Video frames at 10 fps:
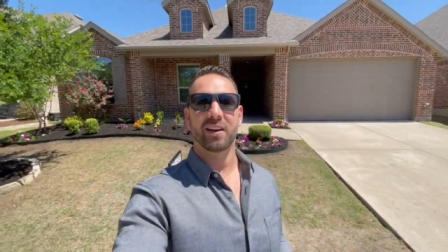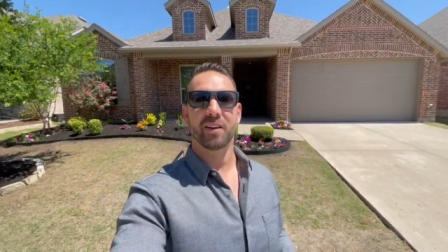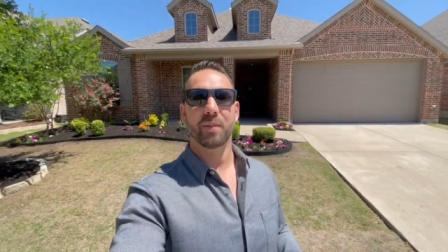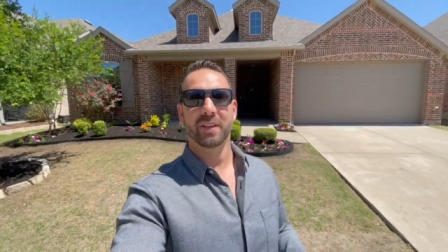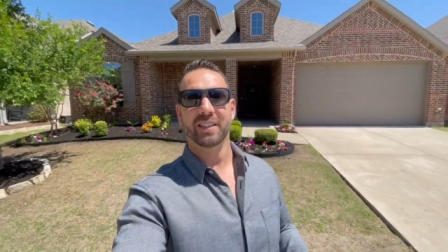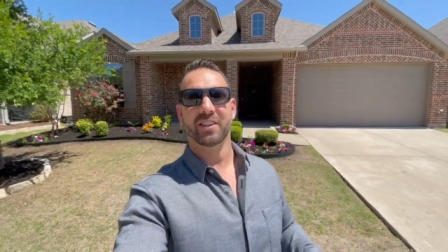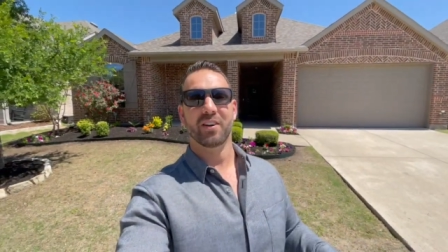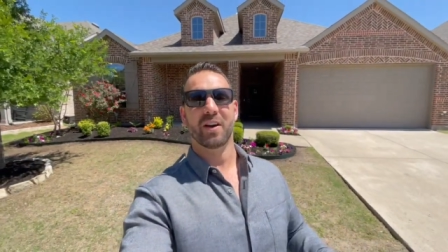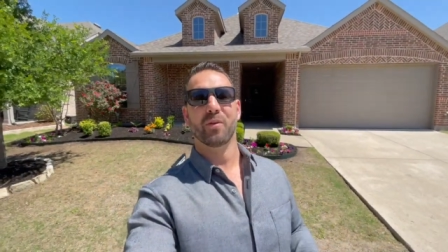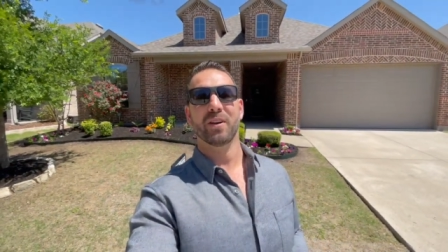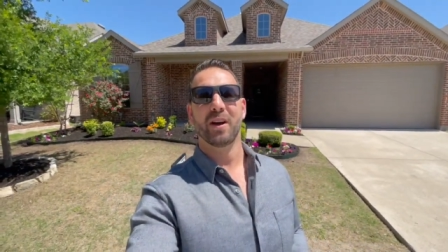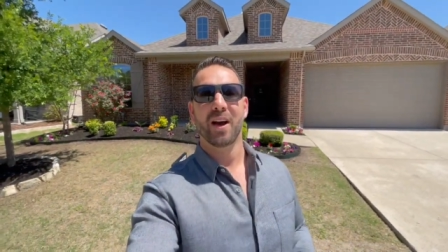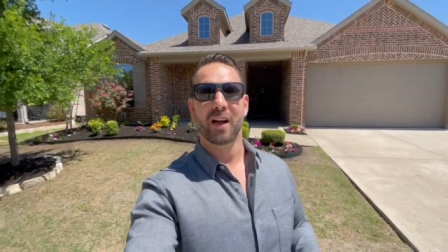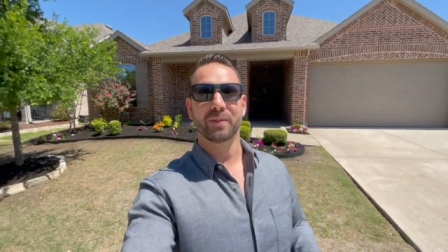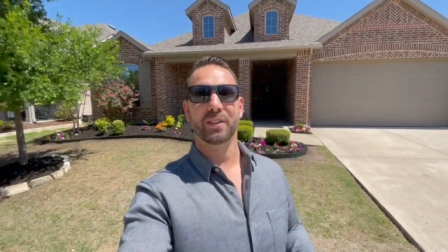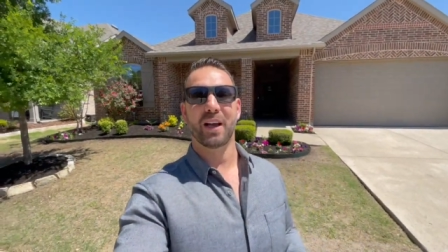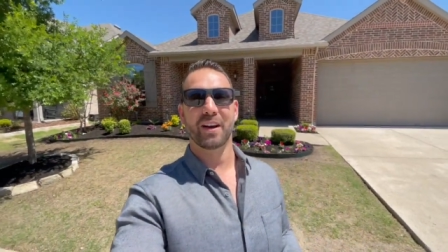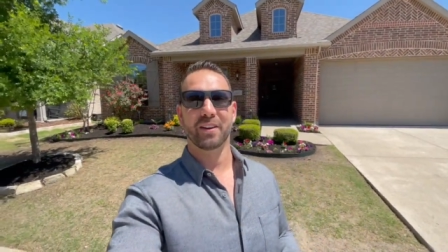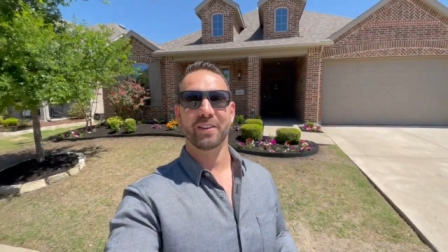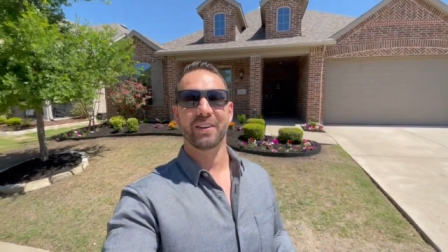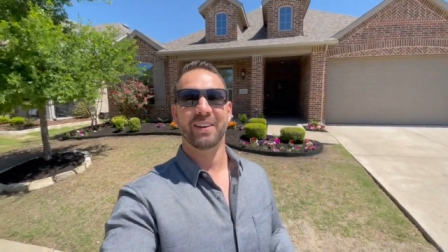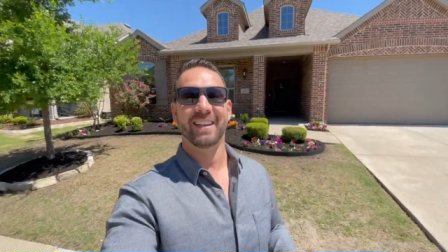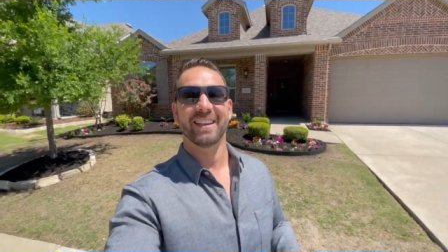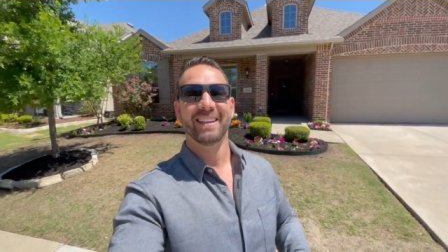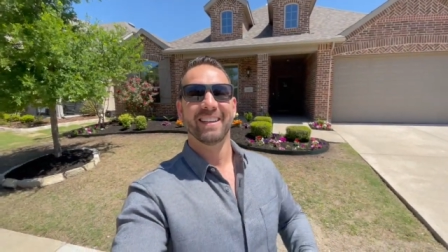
here, but that's all right. I'm still out here doing it.